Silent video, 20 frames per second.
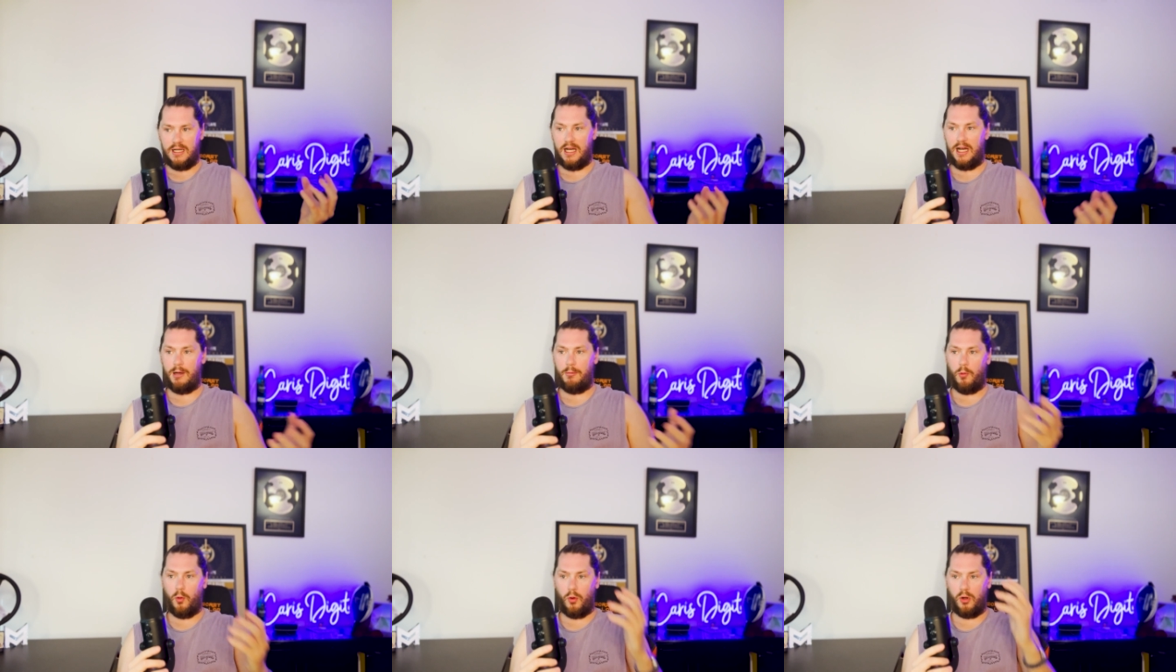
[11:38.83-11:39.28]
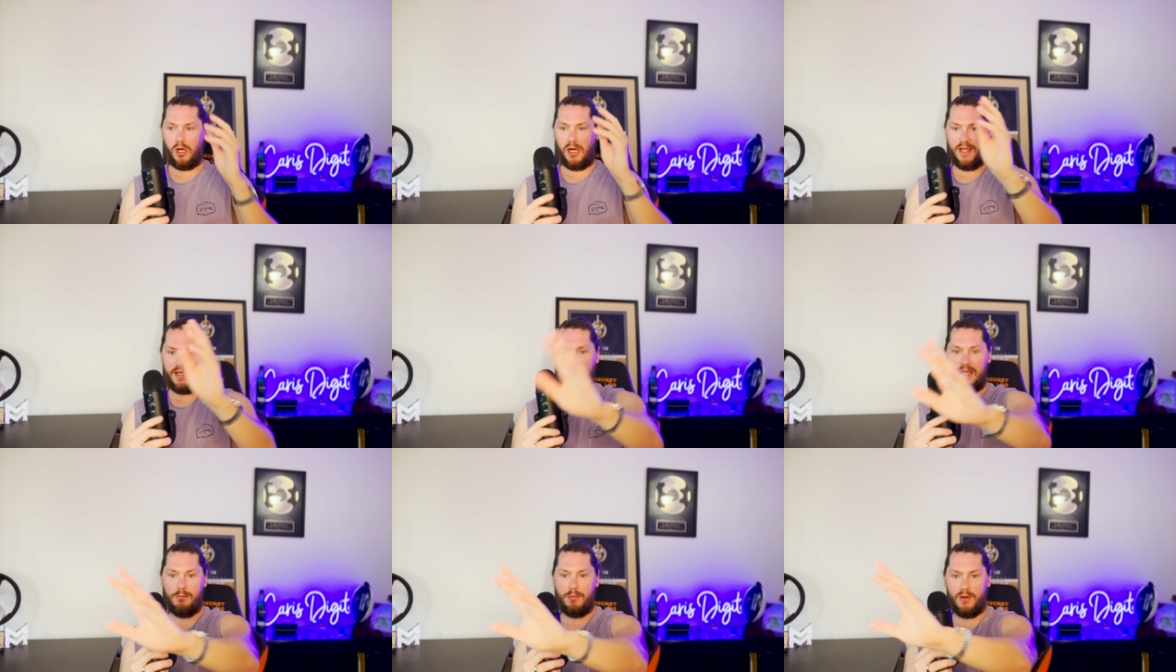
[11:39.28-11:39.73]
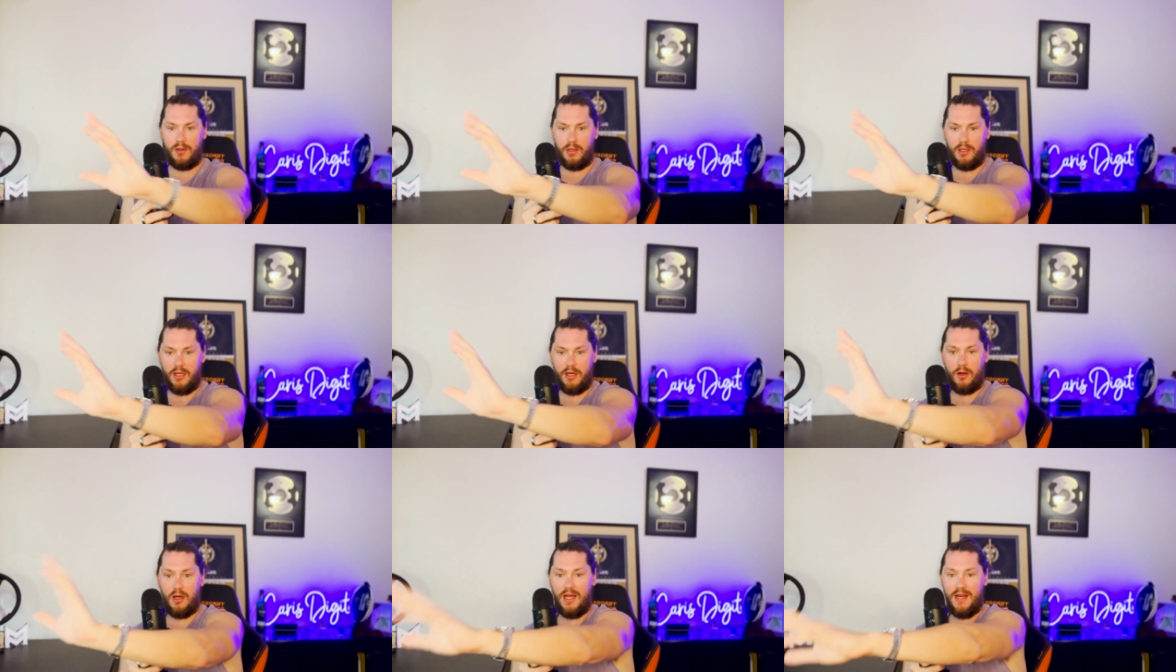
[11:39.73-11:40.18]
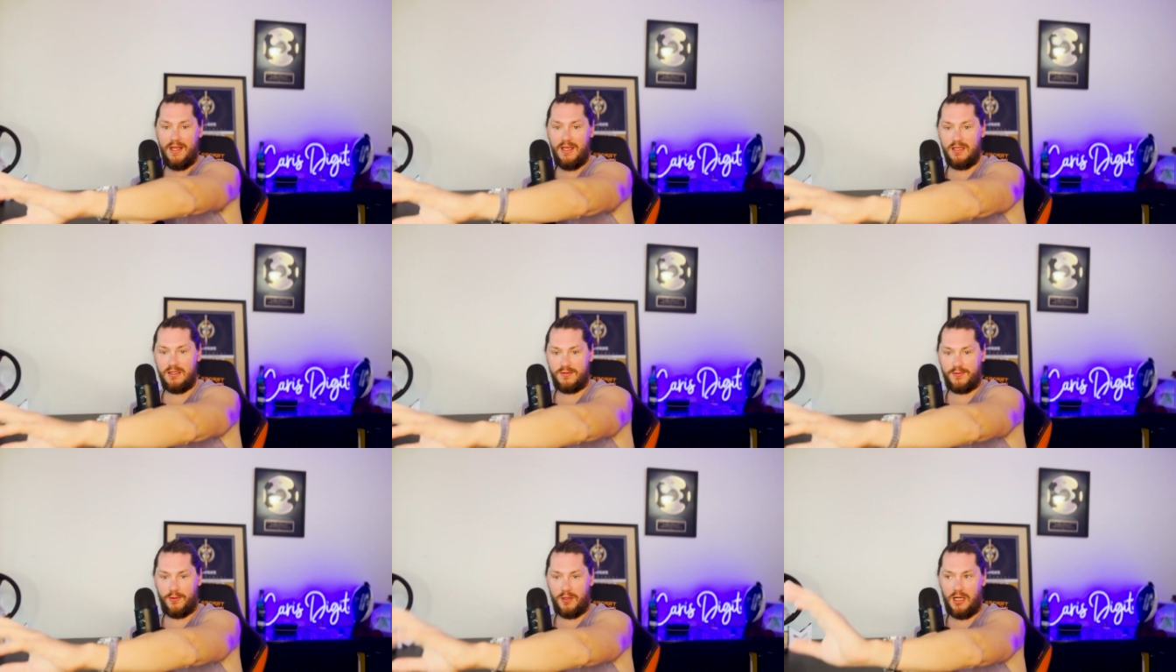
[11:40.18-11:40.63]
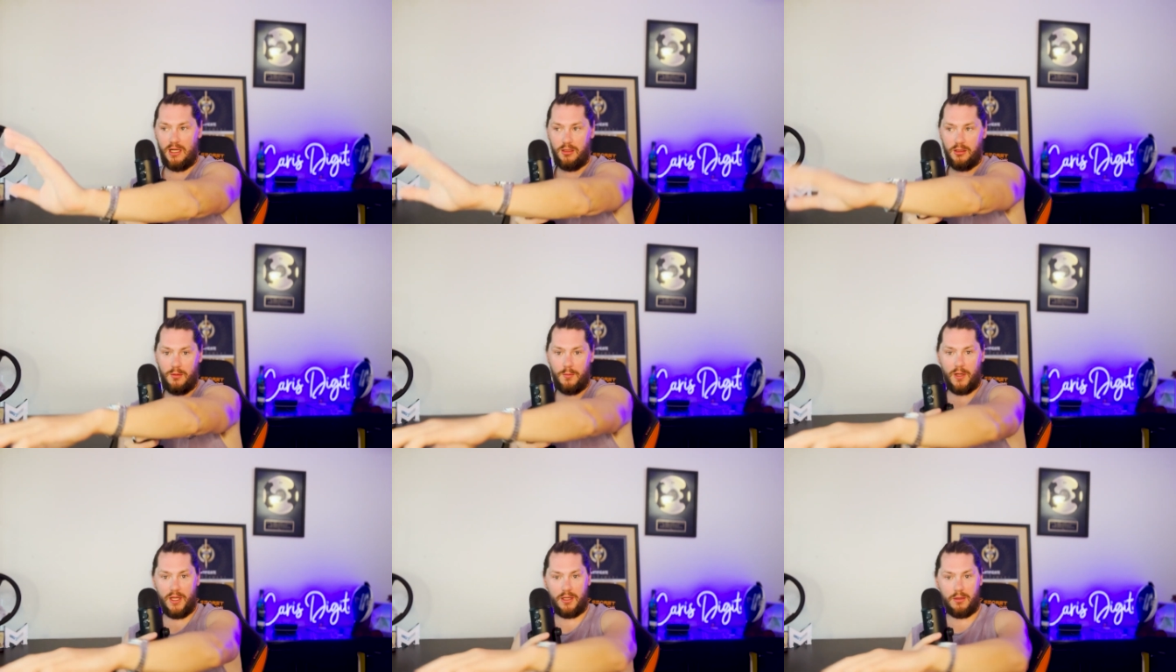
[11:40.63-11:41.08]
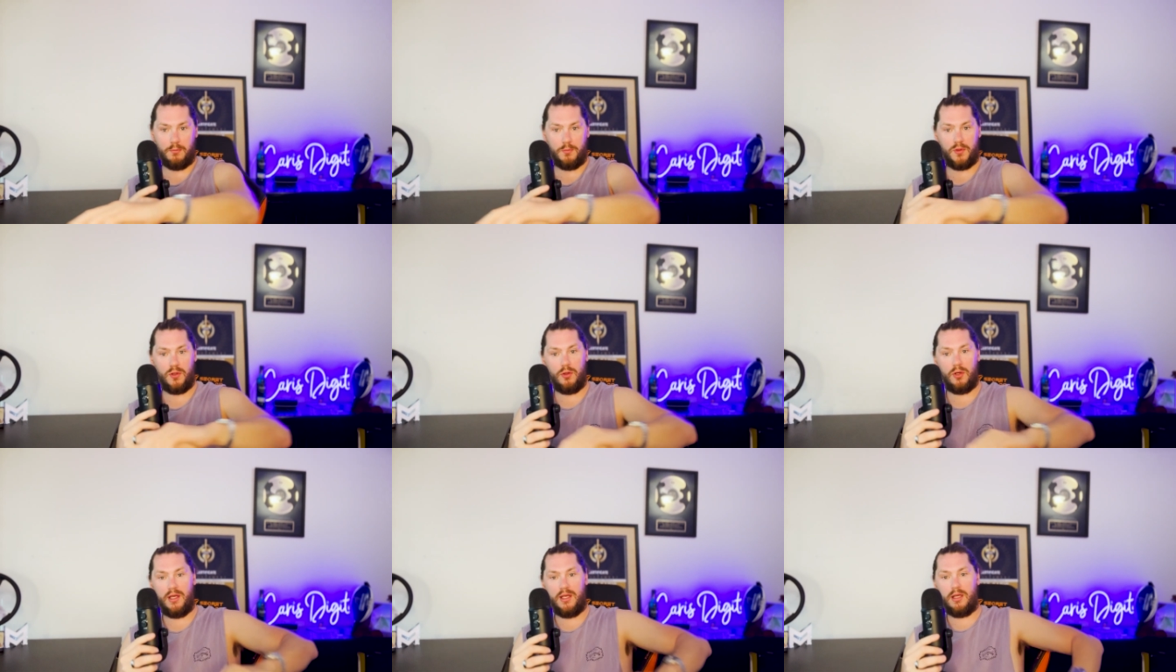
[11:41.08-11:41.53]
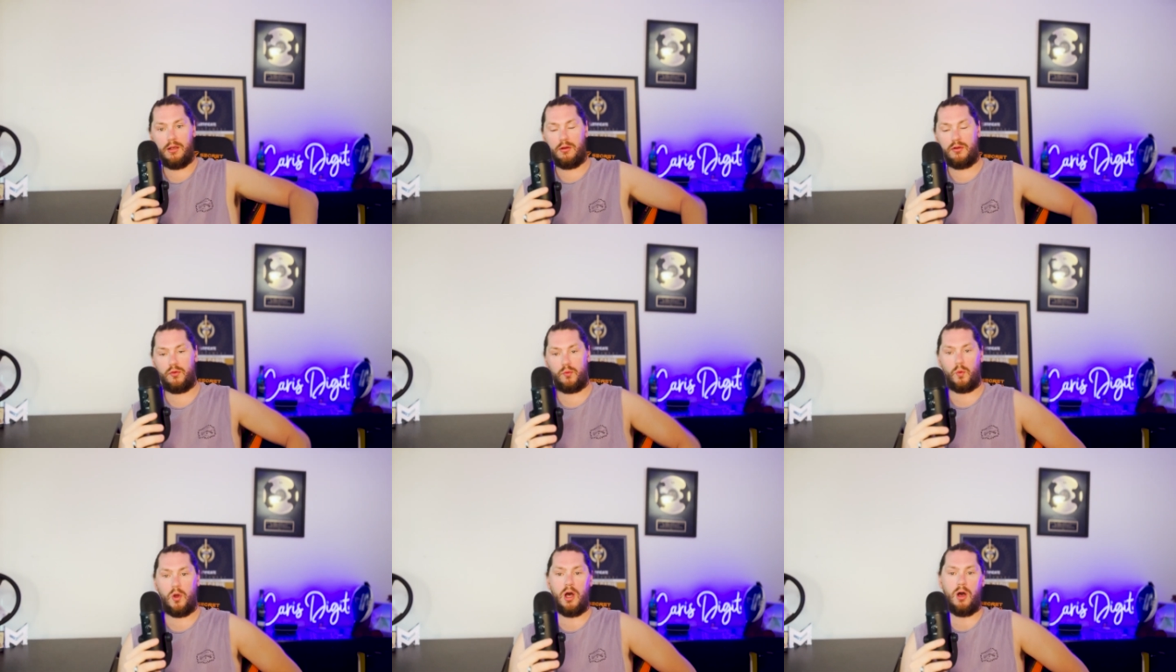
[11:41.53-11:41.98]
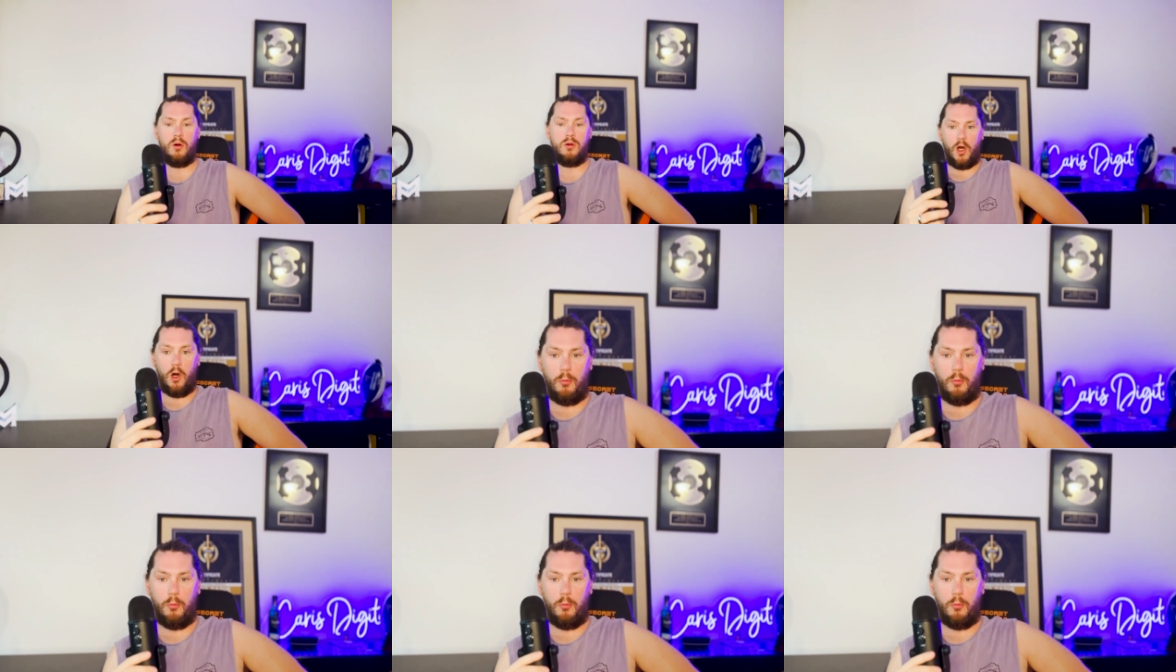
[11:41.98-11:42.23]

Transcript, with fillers: Um, or I keep it a, an ideas file on my computer here as well.